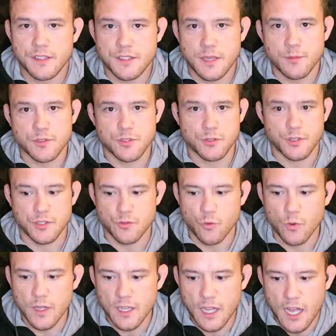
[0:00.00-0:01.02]
His name is Lucas
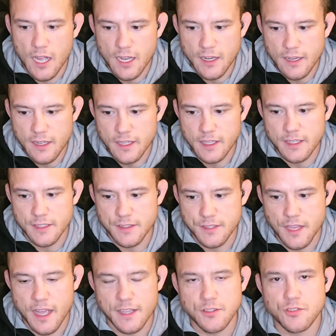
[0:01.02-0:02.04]
Wilhan. He is
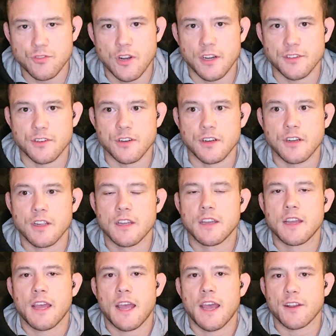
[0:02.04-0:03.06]
the head instructor
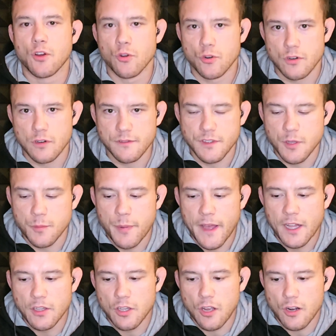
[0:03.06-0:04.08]
and owner of
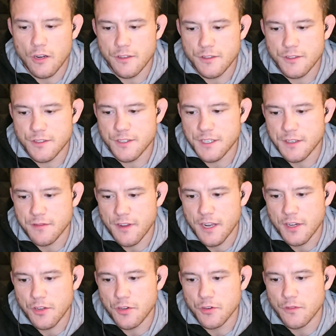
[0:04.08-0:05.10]
Lapel Arts in
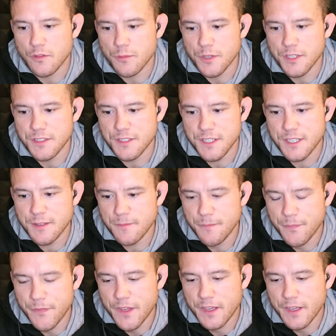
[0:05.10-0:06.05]
Vancouver, BC.